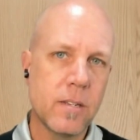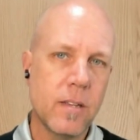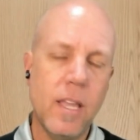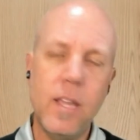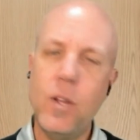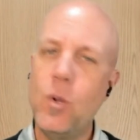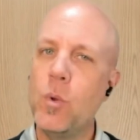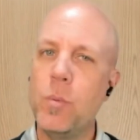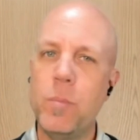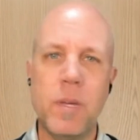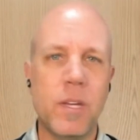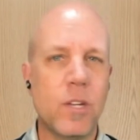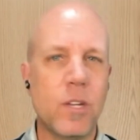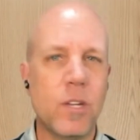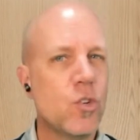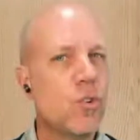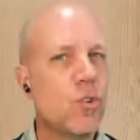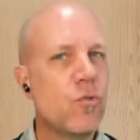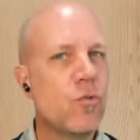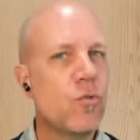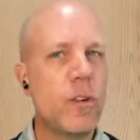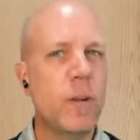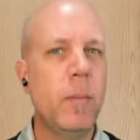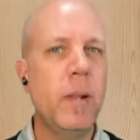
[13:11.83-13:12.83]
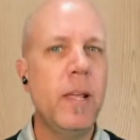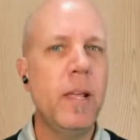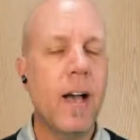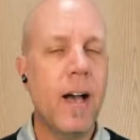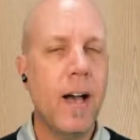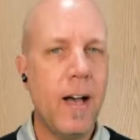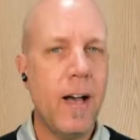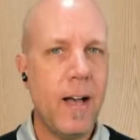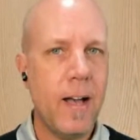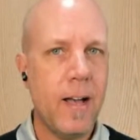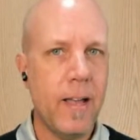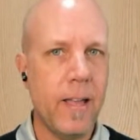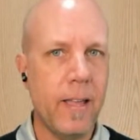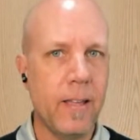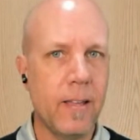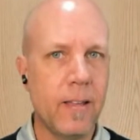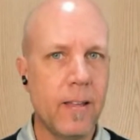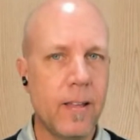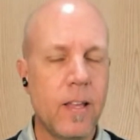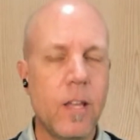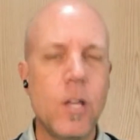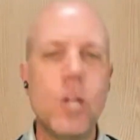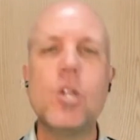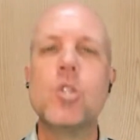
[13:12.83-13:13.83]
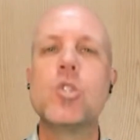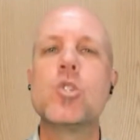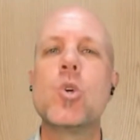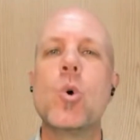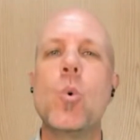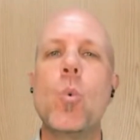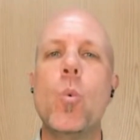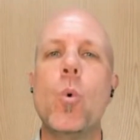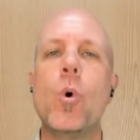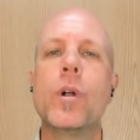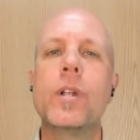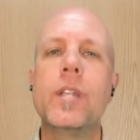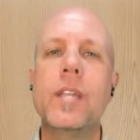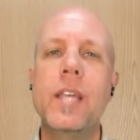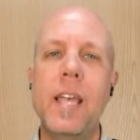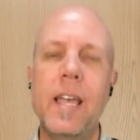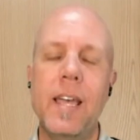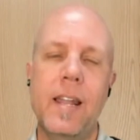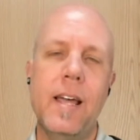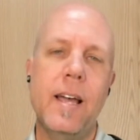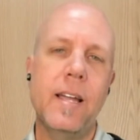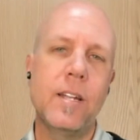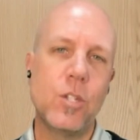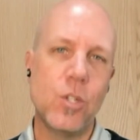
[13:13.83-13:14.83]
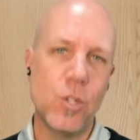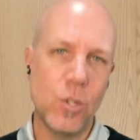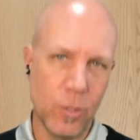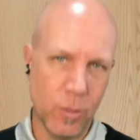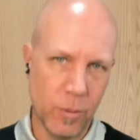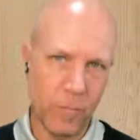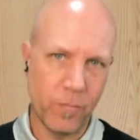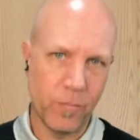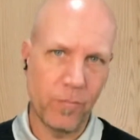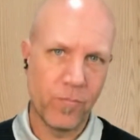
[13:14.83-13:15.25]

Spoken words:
It would be extremely high. So what can I do?